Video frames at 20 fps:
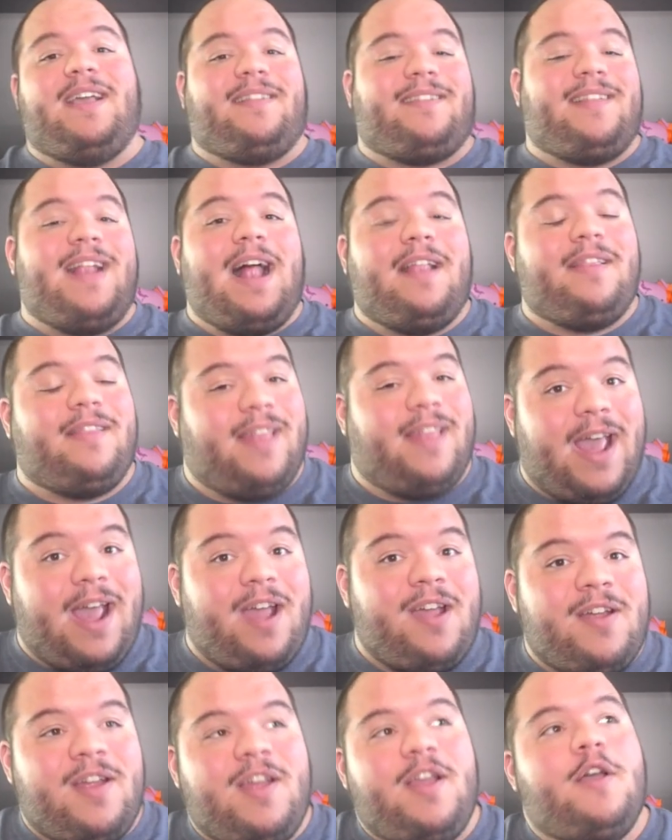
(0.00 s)
it's not
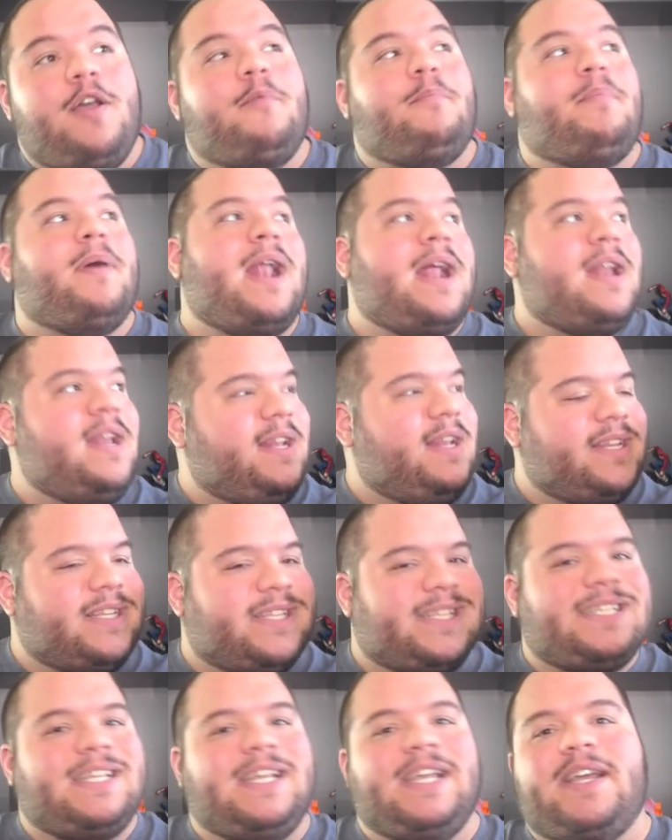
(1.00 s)
there, but I need to
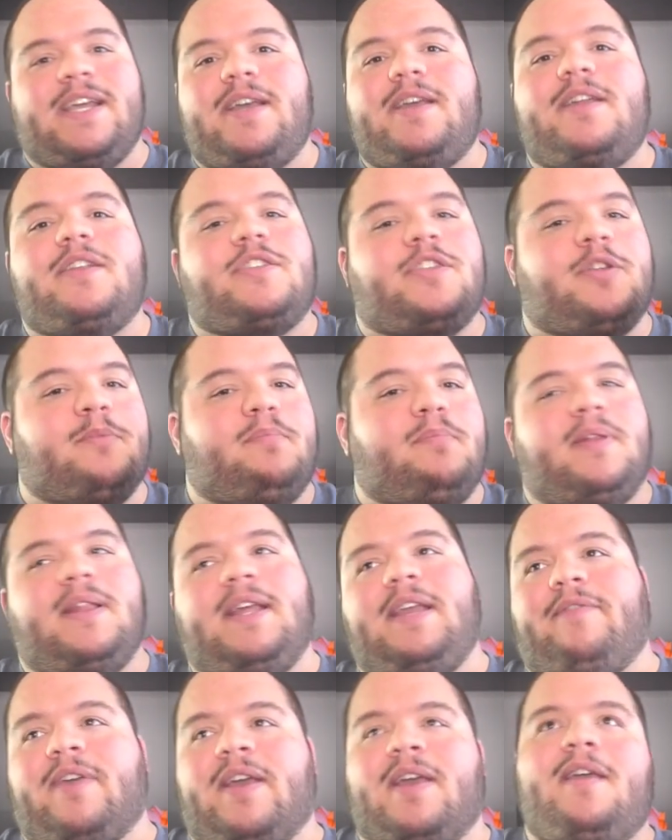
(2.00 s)
see it to
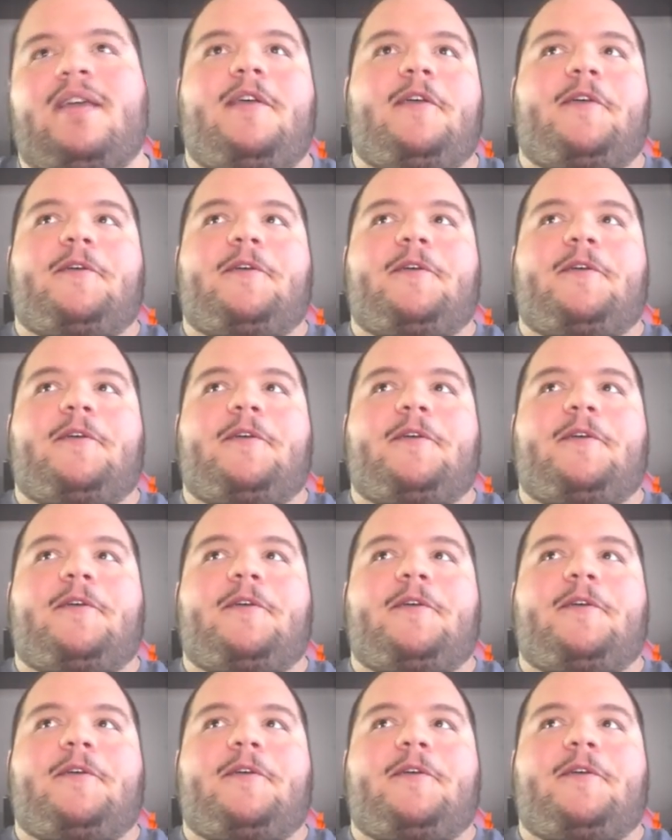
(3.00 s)
believe it.